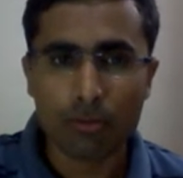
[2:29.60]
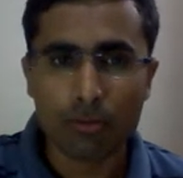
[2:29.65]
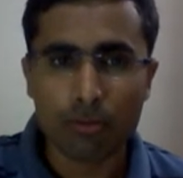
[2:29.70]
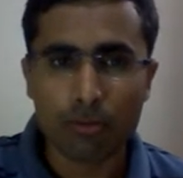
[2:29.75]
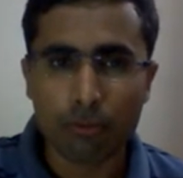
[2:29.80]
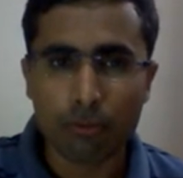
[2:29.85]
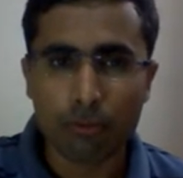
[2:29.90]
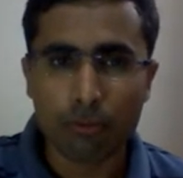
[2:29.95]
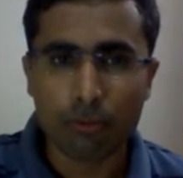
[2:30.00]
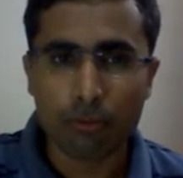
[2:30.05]

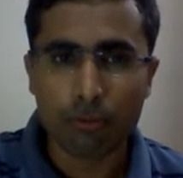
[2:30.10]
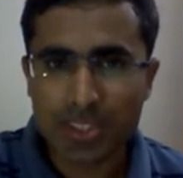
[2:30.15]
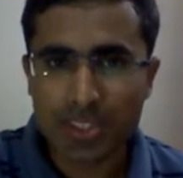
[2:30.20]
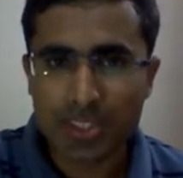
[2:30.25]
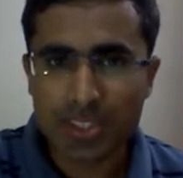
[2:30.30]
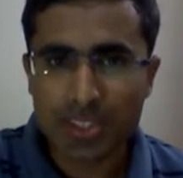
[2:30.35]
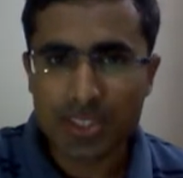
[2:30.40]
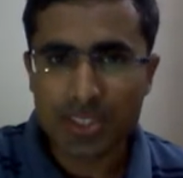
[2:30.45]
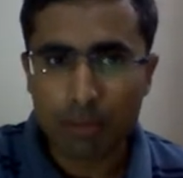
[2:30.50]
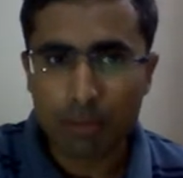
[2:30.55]
What is
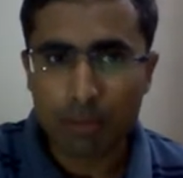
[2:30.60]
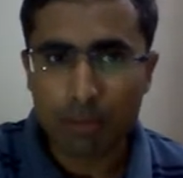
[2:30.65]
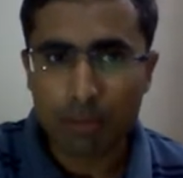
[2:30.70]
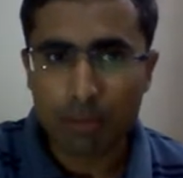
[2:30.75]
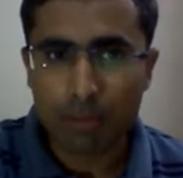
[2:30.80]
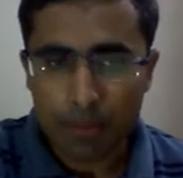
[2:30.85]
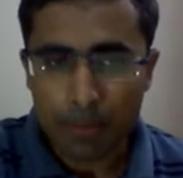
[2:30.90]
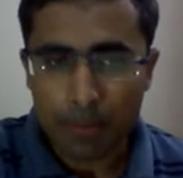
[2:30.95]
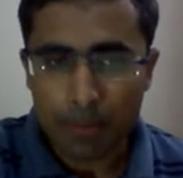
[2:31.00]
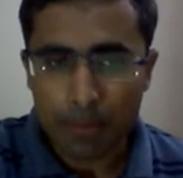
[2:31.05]
rigid body?
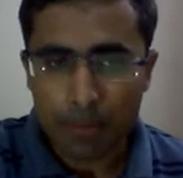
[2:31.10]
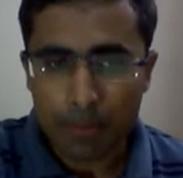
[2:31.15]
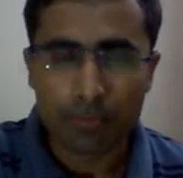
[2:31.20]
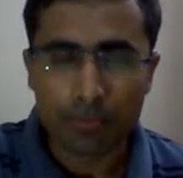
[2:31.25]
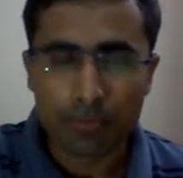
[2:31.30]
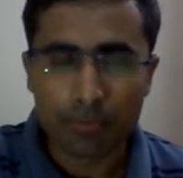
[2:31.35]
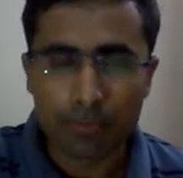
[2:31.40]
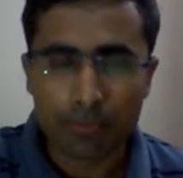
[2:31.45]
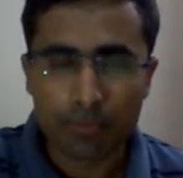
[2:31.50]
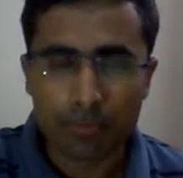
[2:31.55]

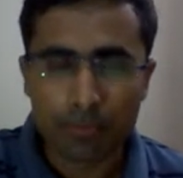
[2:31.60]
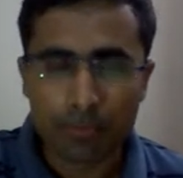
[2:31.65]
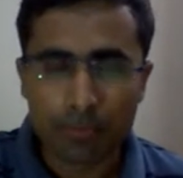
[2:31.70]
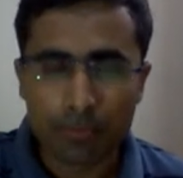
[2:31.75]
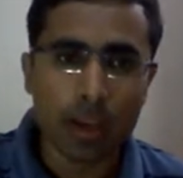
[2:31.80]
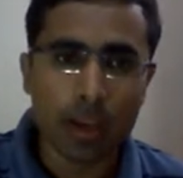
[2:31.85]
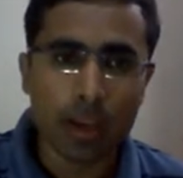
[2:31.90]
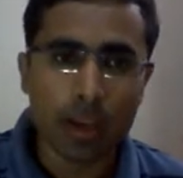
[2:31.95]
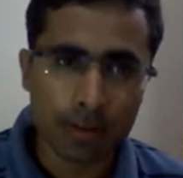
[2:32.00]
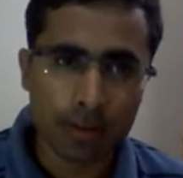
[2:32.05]

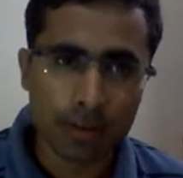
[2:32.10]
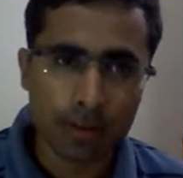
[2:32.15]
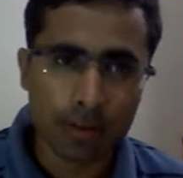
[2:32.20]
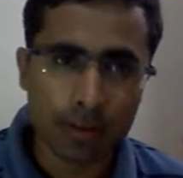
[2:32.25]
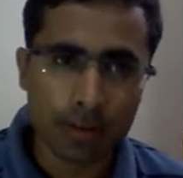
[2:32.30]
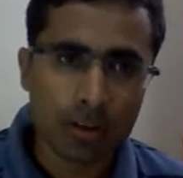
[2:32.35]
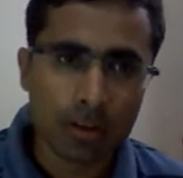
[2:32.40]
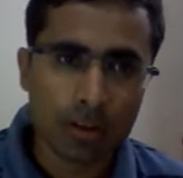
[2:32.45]
In which